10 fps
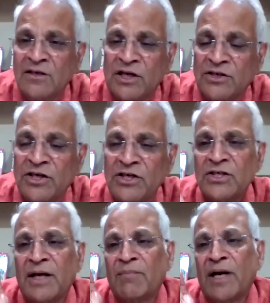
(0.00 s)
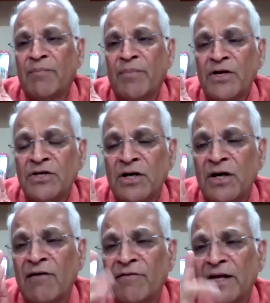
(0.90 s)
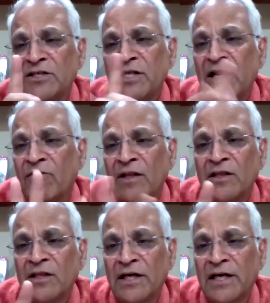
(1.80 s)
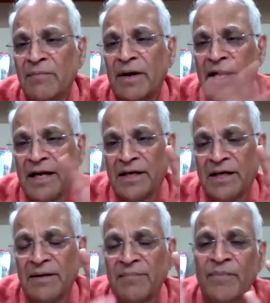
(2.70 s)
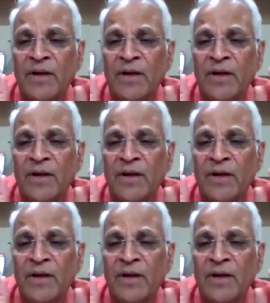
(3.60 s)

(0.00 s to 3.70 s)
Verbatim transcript: suggest a blood pressure of less than 130 by 80.